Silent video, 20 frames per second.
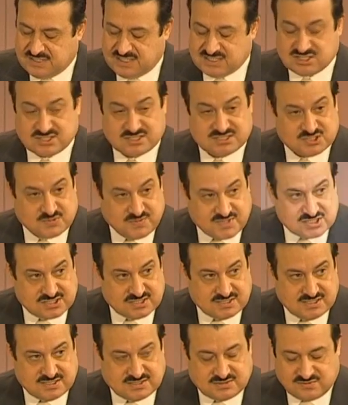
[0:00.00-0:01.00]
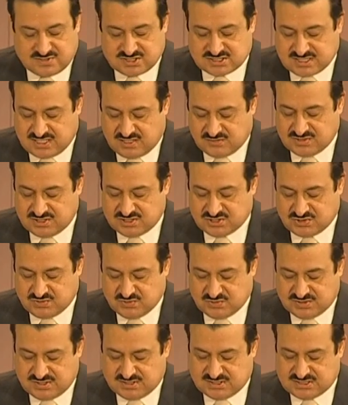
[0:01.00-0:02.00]
and especially to the Saudi
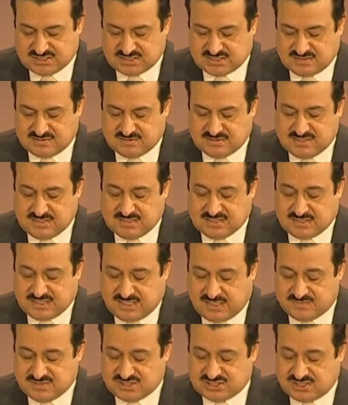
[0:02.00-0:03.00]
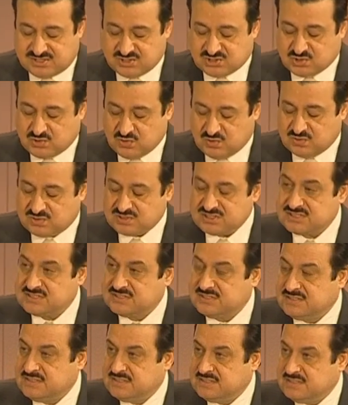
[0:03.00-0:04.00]
students, clubs, and schools
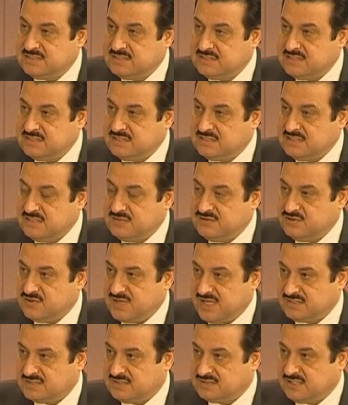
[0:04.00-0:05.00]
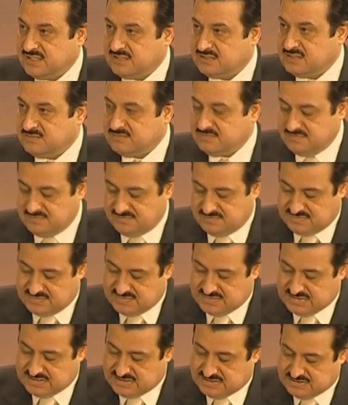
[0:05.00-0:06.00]
in the United Kingdom
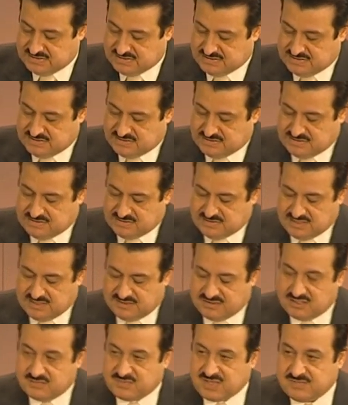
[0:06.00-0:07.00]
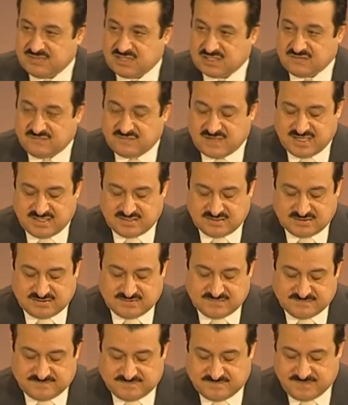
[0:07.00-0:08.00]
and the Republic of Ireland,
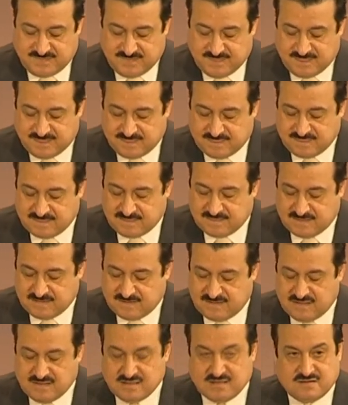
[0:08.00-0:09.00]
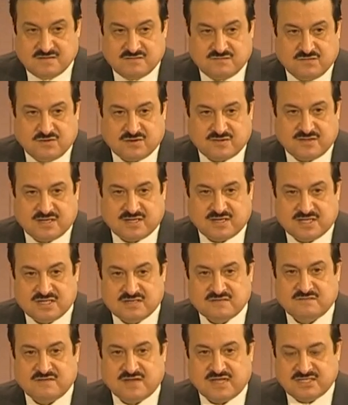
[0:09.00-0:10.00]
for their
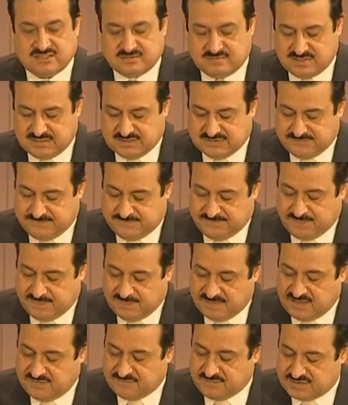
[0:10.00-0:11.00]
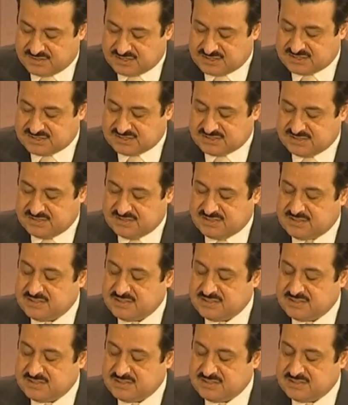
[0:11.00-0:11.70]
invaluable efforts